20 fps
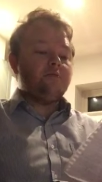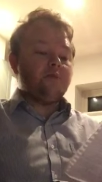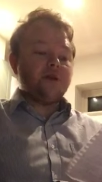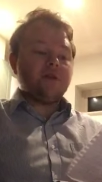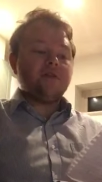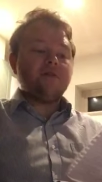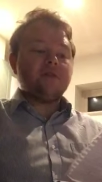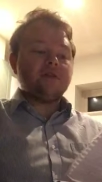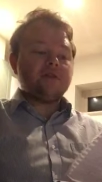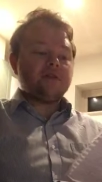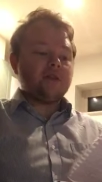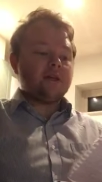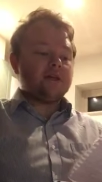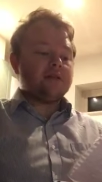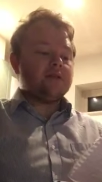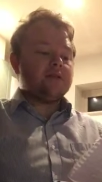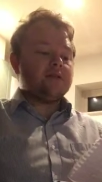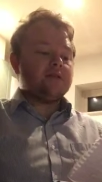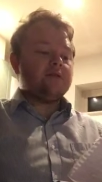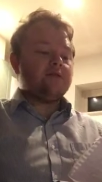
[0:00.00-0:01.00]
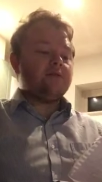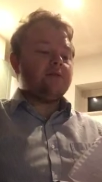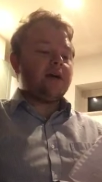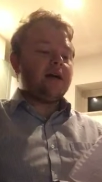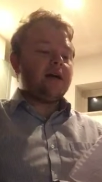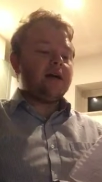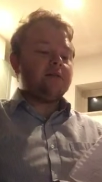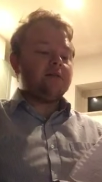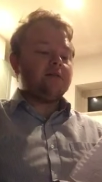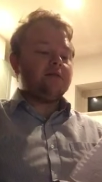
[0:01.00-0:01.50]
bit of the text as you
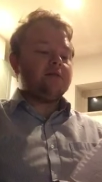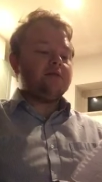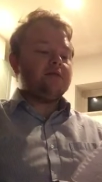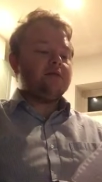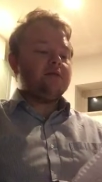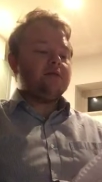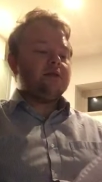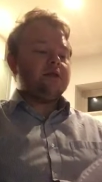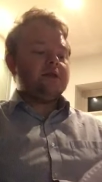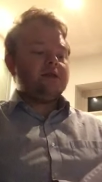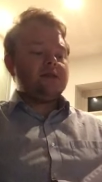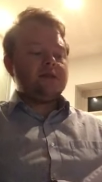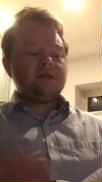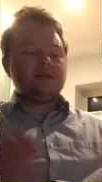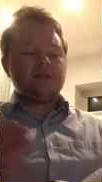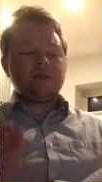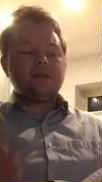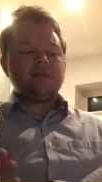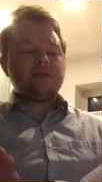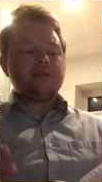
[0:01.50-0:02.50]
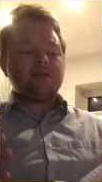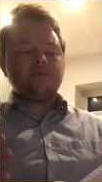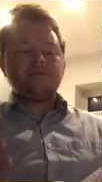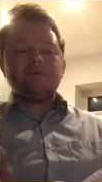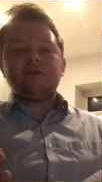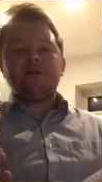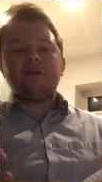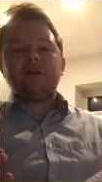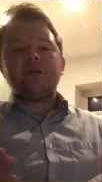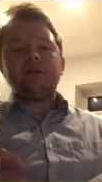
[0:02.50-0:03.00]
add on, say
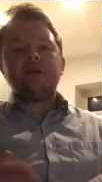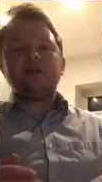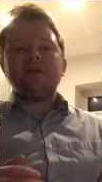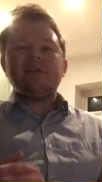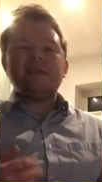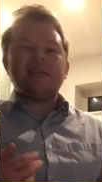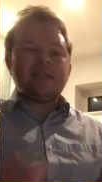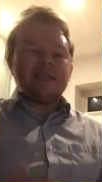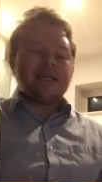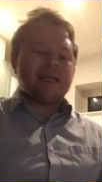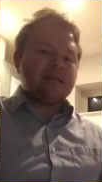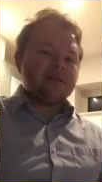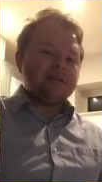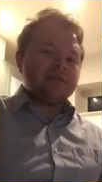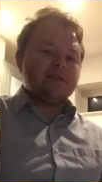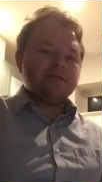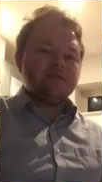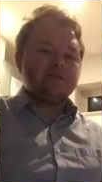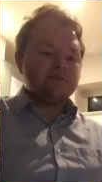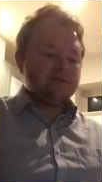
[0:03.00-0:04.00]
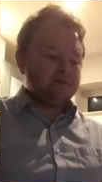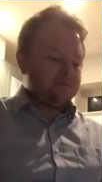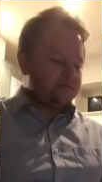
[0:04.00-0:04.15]
something negative.